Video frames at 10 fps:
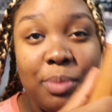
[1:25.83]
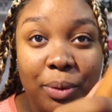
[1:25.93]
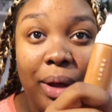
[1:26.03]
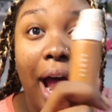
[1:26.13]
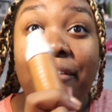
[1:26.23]

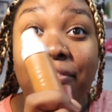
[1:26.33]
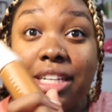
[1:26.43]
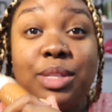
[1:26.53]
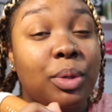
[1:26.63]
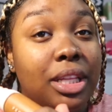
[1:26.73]
But when I
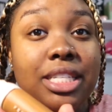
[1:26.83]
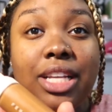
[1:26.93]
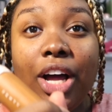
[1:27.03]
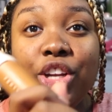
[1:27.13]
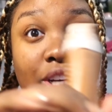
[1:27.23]
first put this
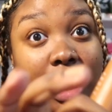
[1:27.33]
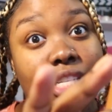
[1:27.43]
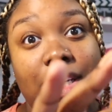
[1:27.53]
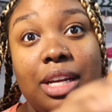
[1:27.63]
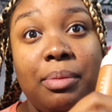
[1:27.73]
on, you
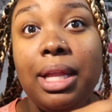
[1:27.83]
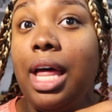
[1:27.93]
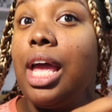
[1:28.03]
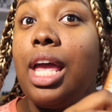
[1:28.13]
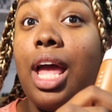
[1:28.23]
guys are gonna be
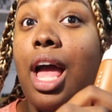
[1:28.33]
like,